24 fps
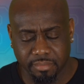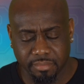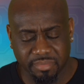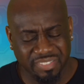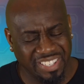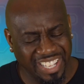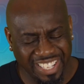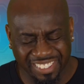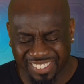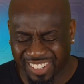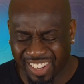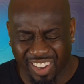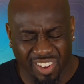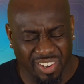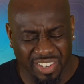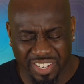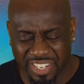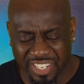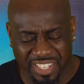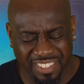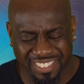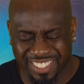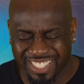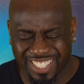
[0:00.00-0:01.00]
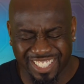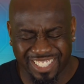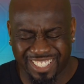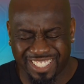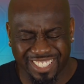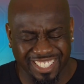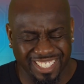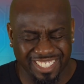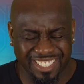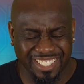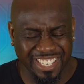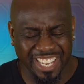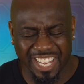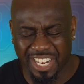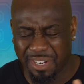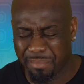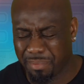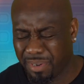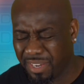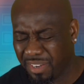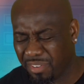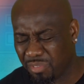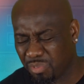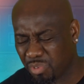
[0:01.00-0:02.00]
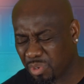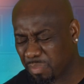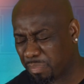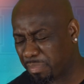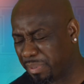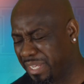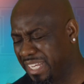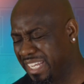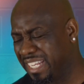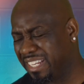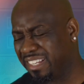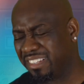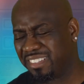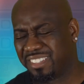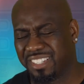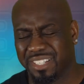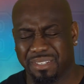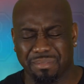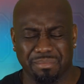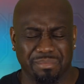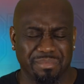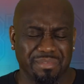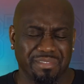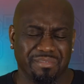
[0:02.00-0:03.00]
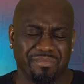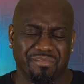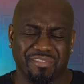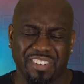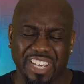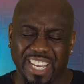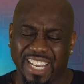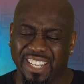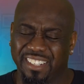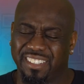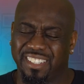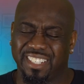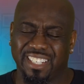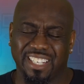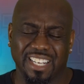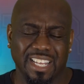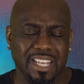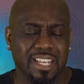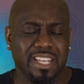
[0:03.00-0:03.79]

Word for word: That's all it is. It's not about repeating some fancy.